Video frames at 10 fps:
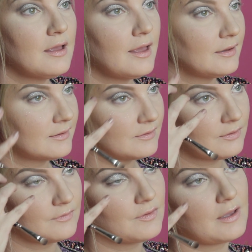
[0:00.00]
and it still
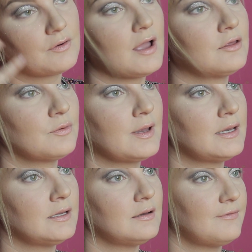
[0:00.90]
gives you that
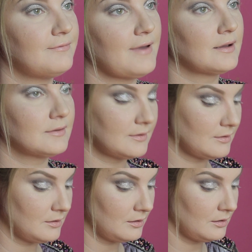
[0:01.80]
graduated effect.
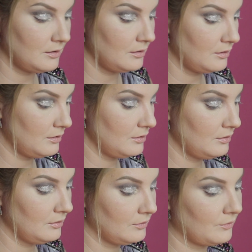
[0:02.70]

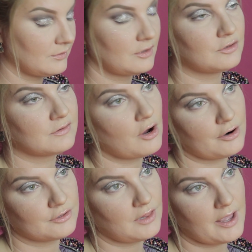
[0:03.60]
So it's not just a
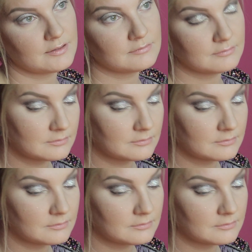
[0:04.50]
harsh line.